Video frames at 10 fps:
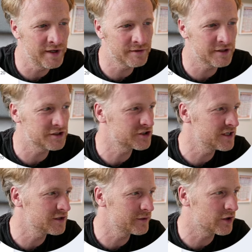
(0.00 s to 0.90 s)
I'm going to
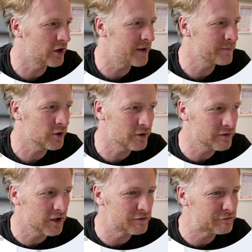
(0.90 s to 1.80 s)
see that we got Empire of
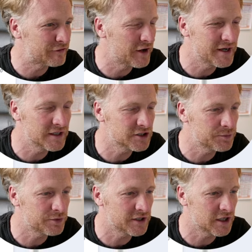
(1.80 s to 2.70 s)
Light and Financer
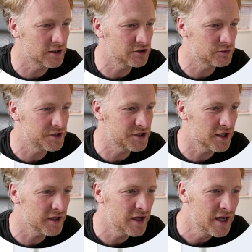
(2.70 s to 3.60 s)
pretty close to each
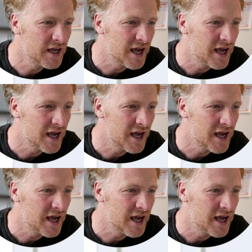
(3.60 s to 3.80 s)
other.